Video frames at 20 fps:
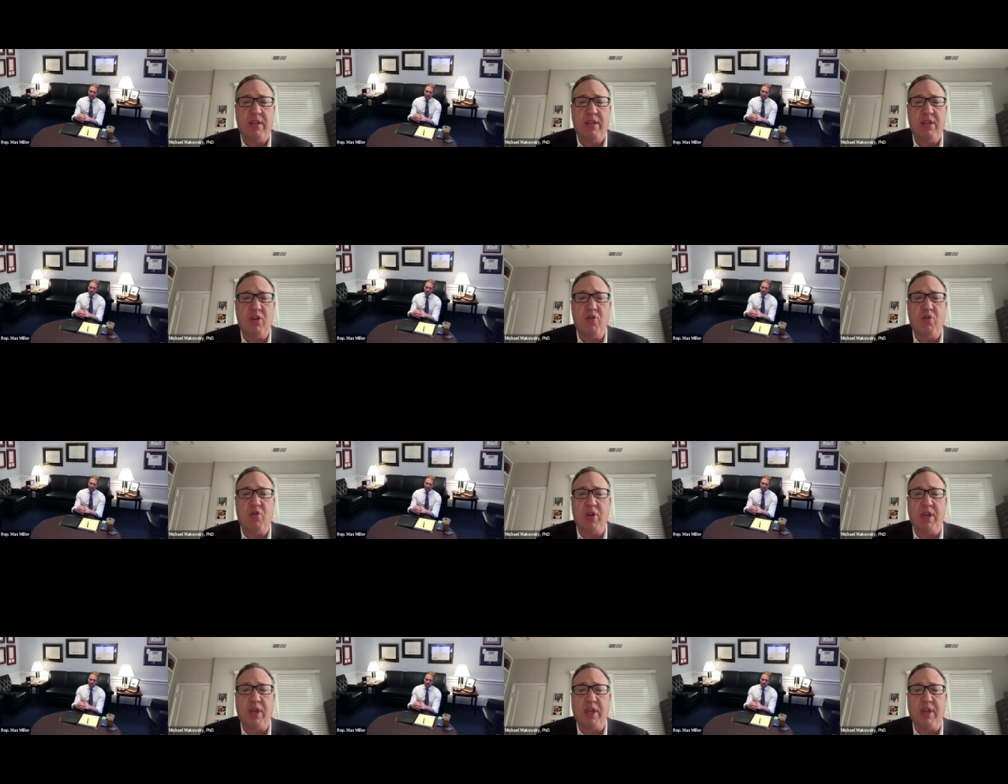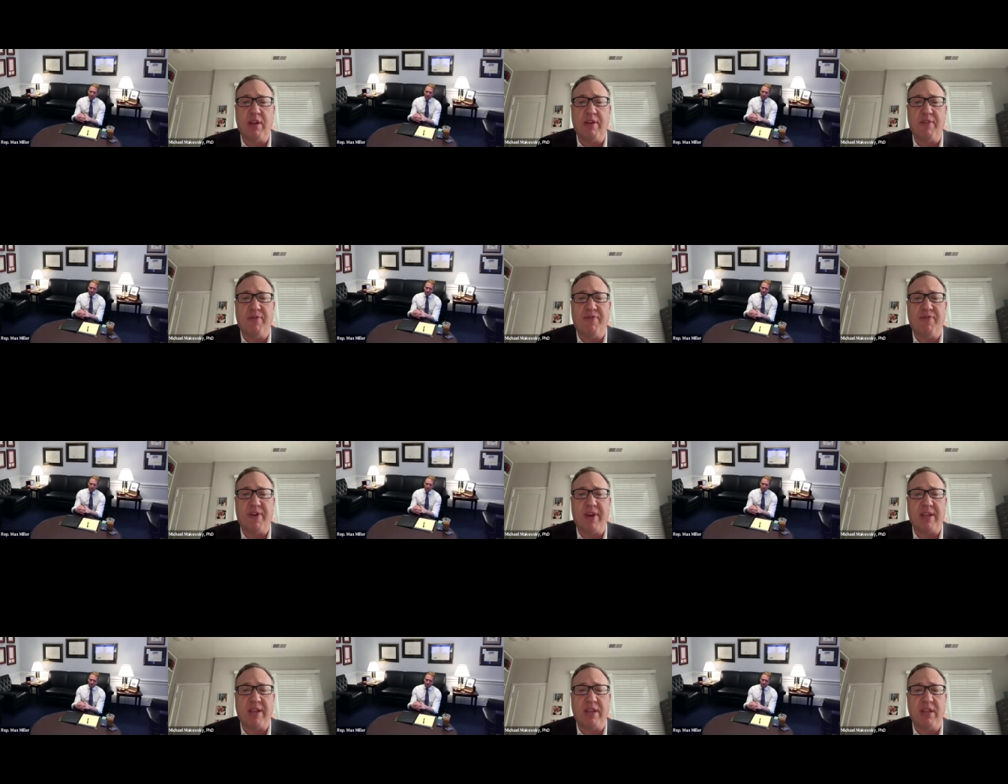Do you think it
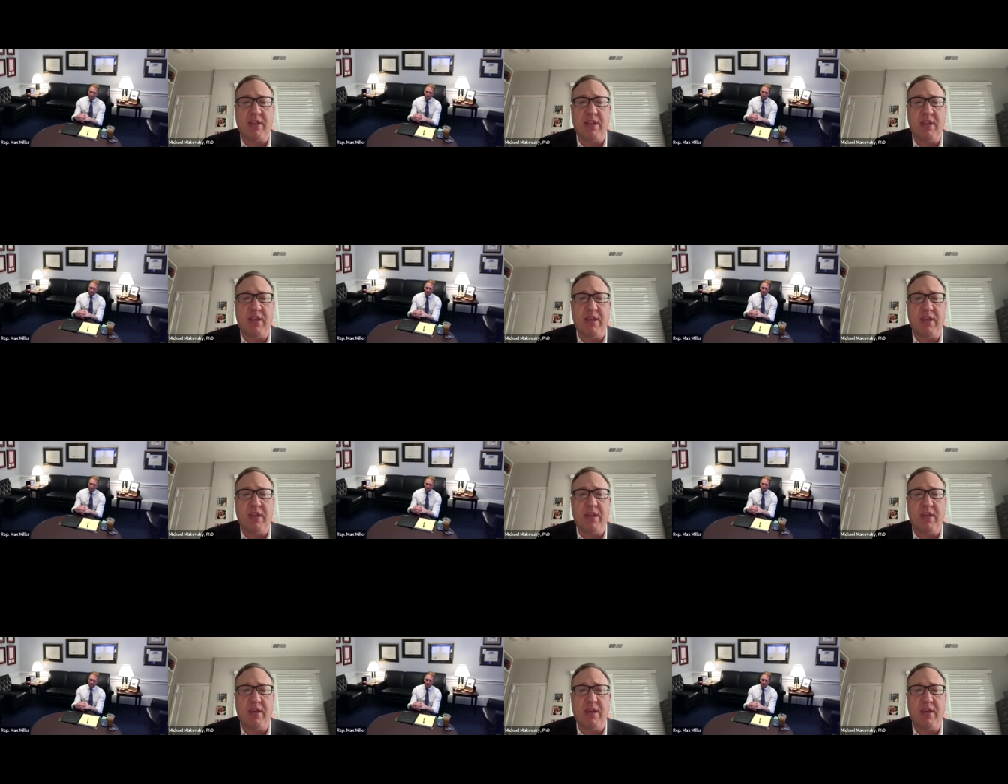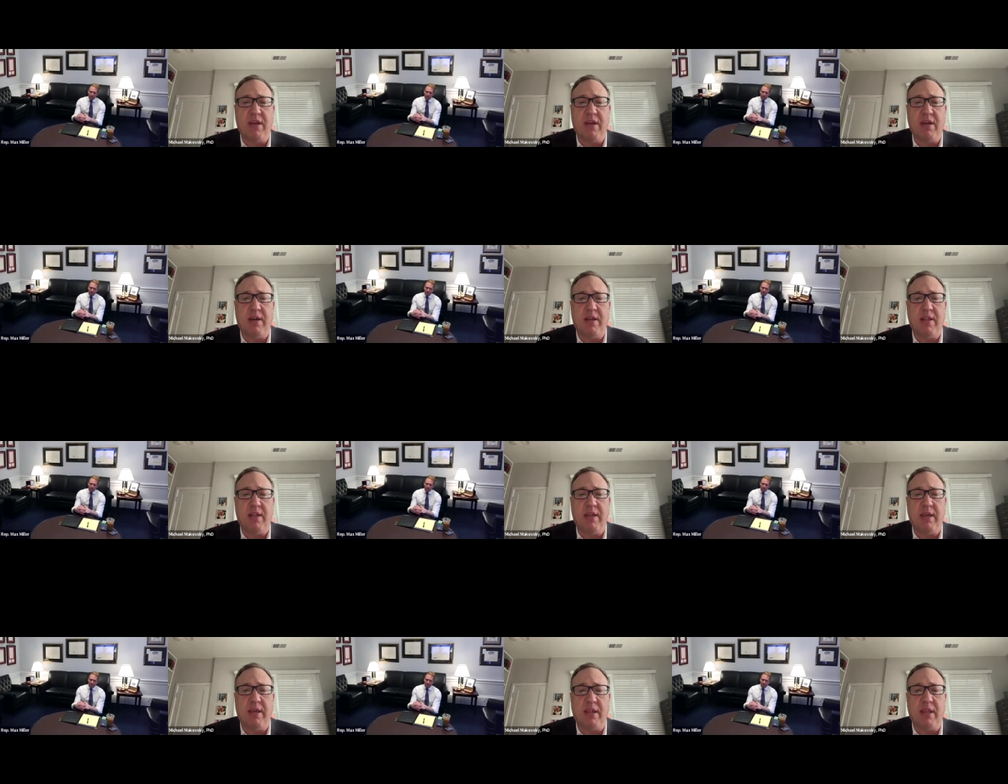affected the
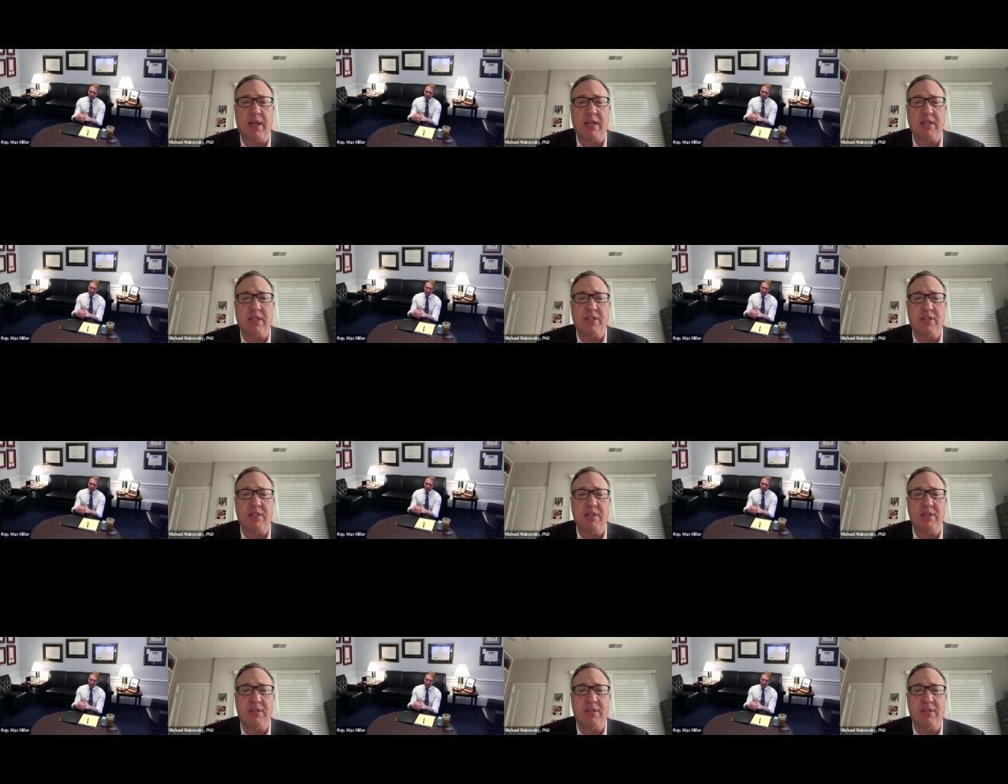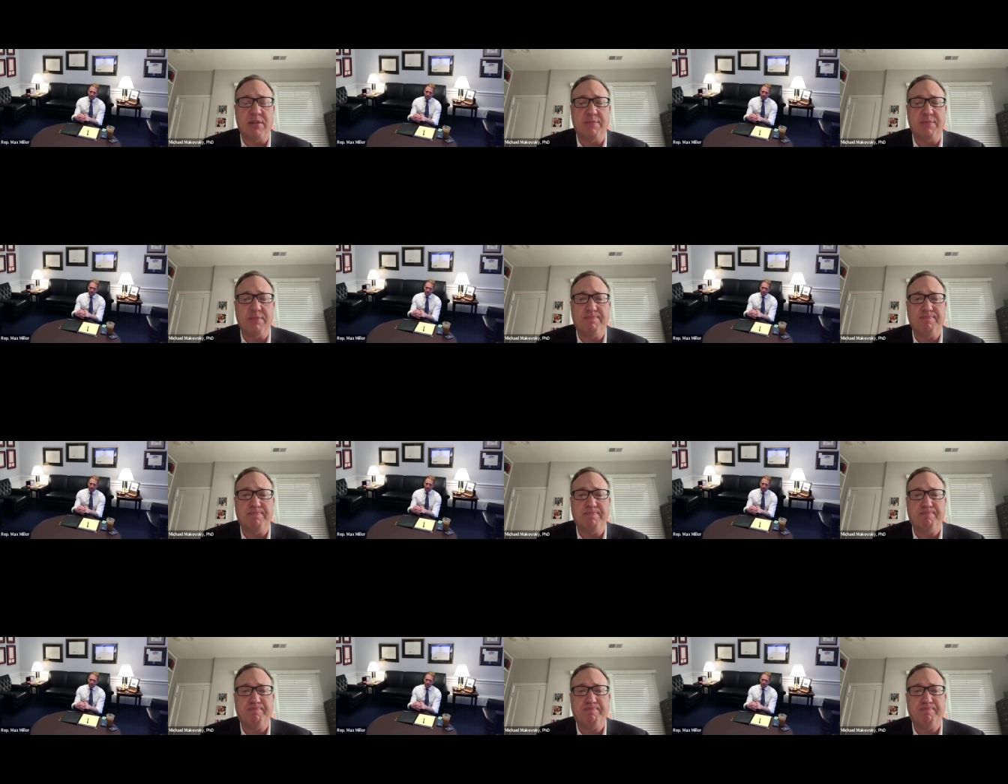elections?